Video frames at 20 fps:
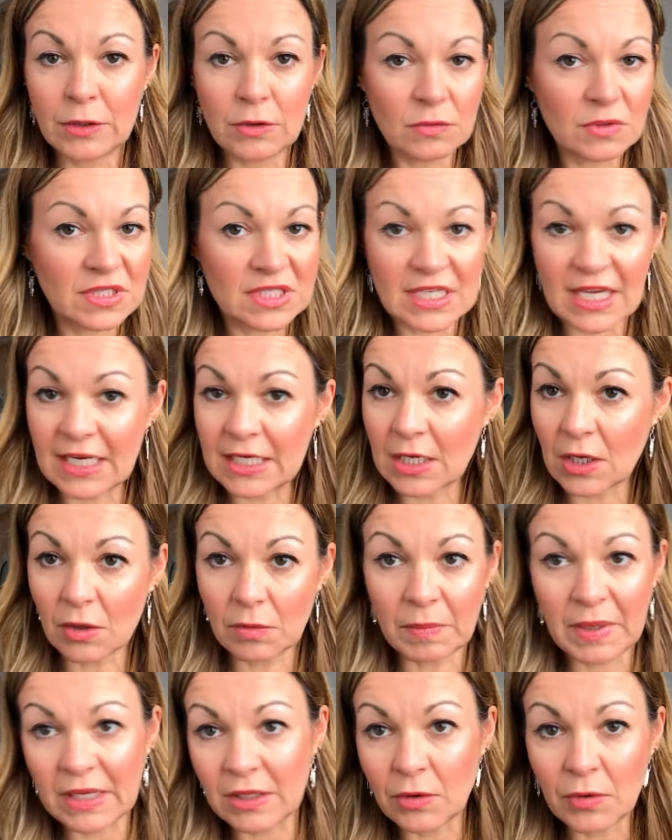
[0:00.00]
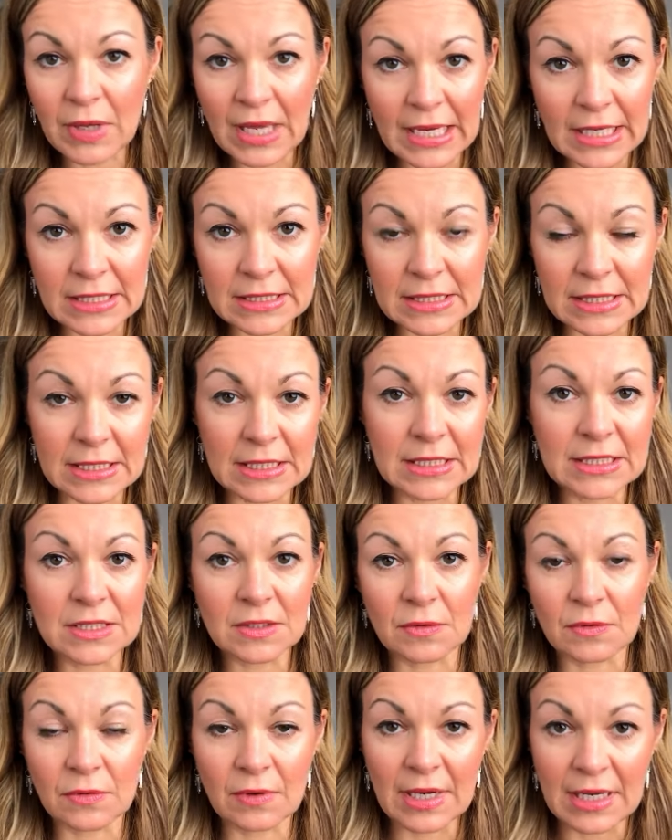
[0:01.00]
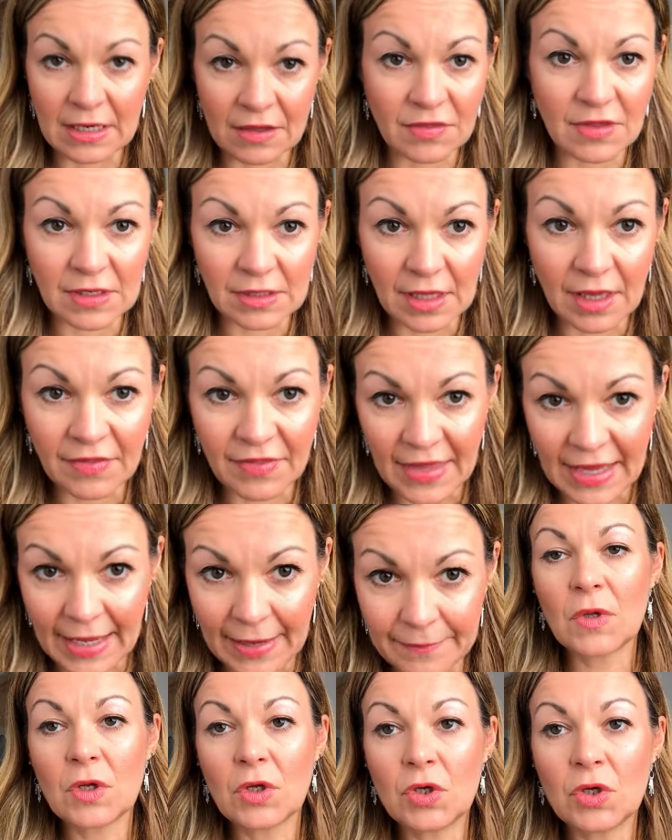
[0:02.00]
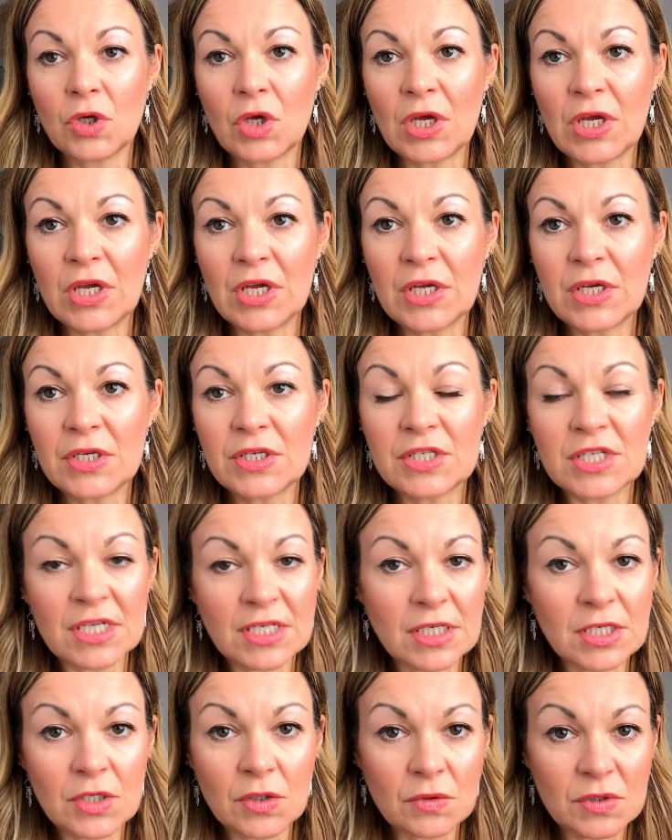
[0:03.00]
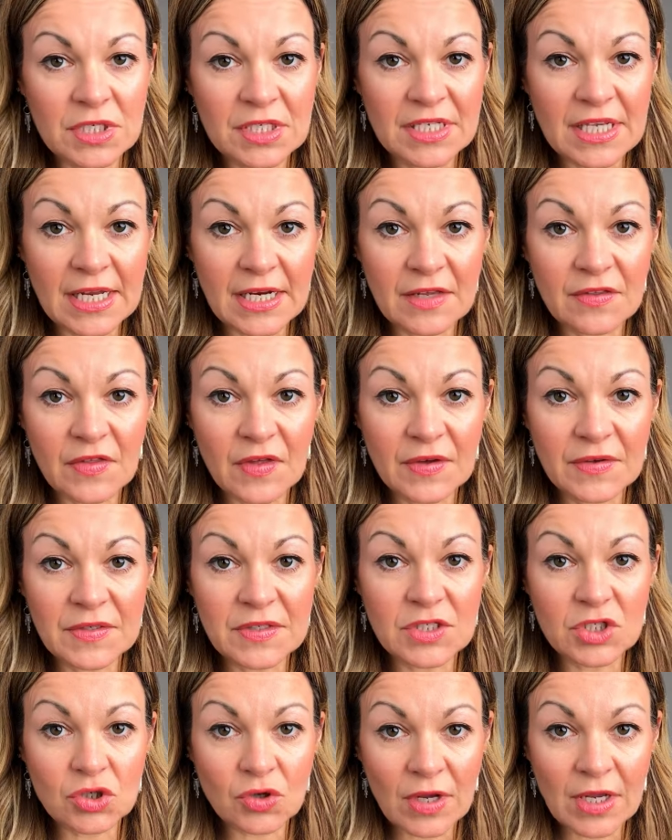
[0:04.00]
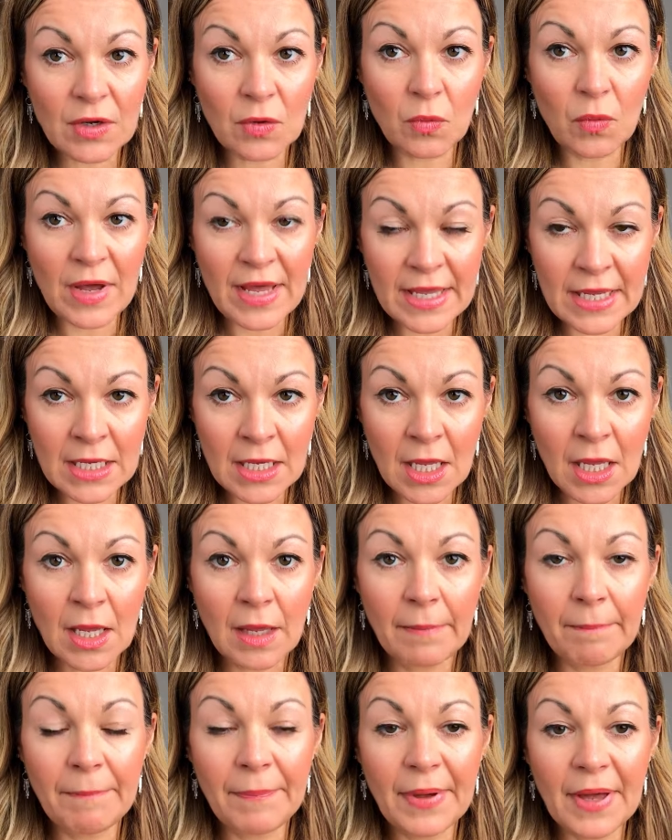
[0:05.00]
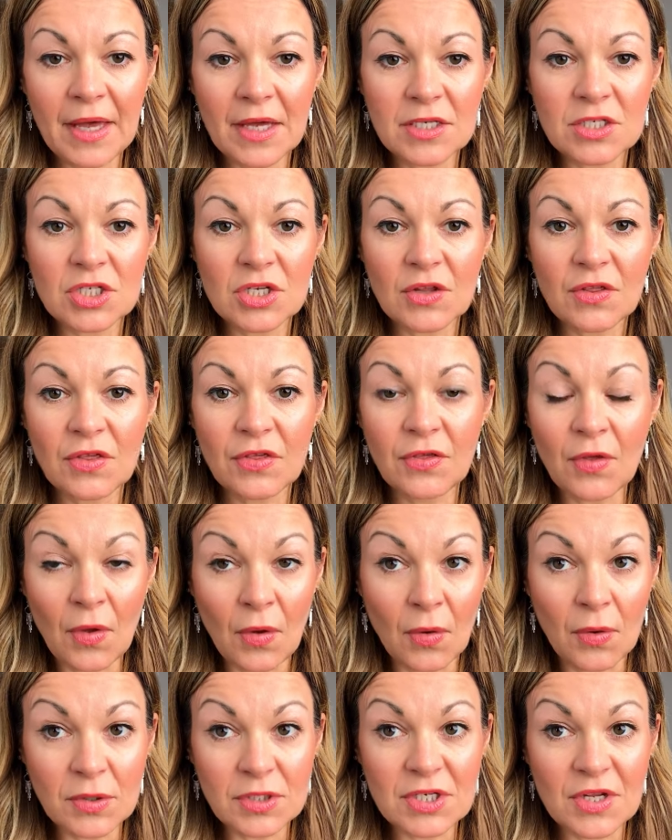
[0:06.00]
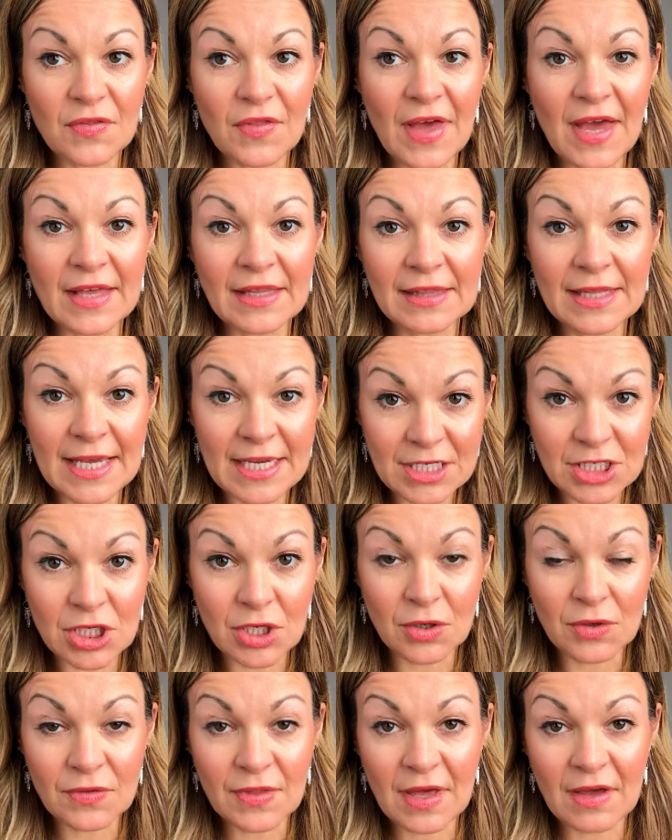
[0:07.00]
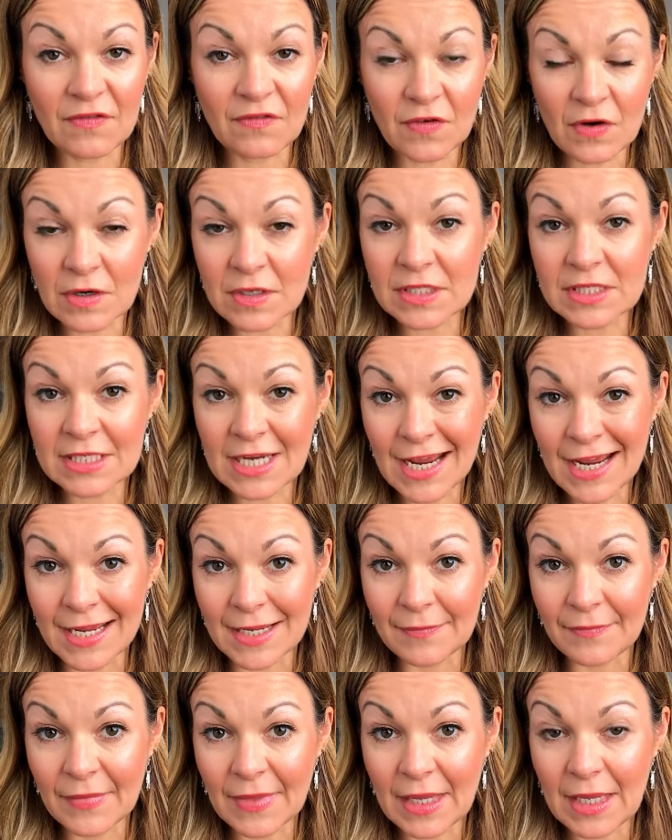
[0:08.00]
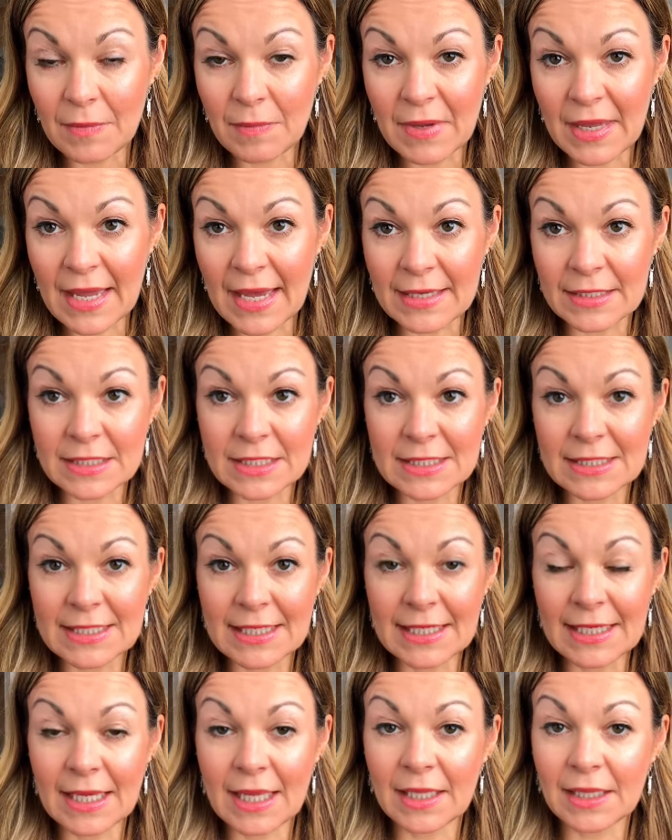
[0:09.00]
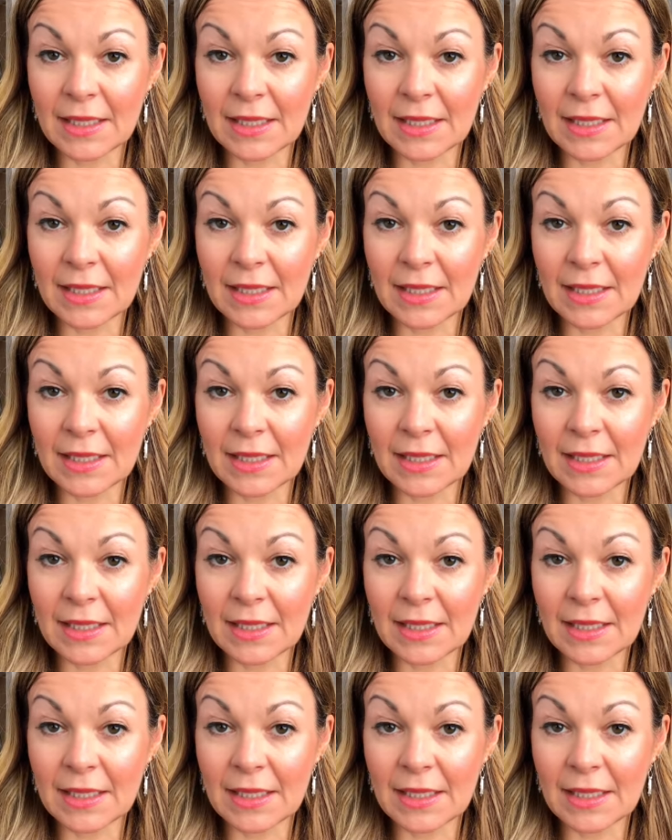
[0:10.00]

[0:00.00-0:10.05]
No staining on pillowcases or anything like that. He didn't notice anything straight away, but thought that later that first day, he began to see